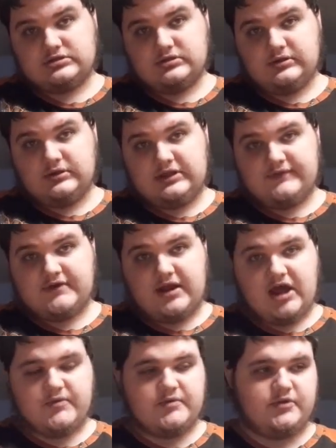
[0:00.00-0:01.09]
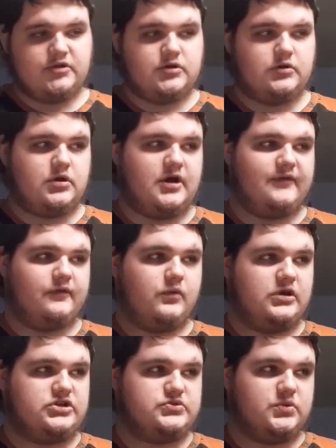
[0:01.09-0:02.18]
Leave a comment below of
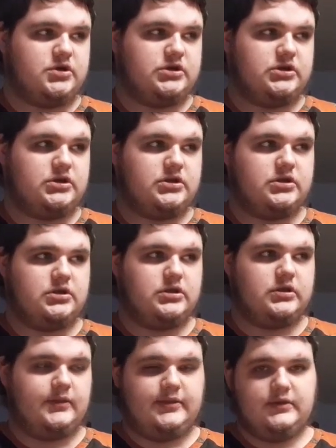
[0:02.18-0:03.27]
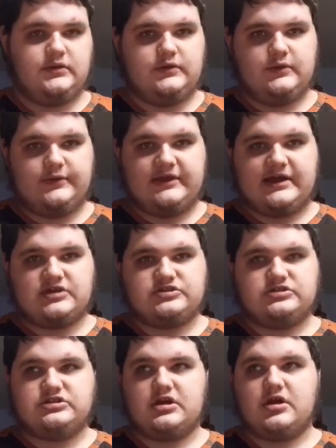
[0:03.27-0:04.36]
which one you think I
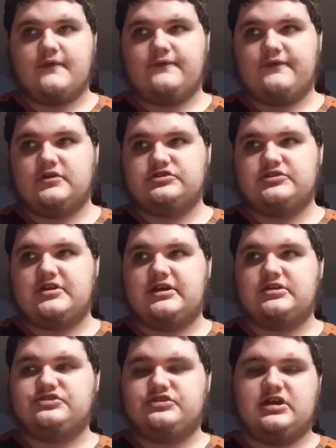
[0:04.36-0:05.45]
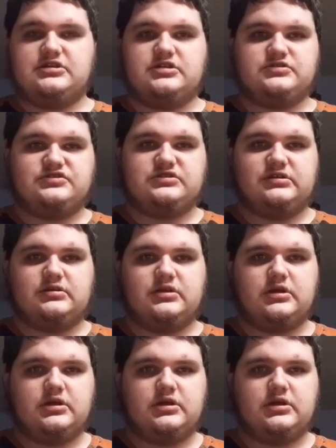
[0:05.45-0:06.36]
should check out first that I said I didn't see.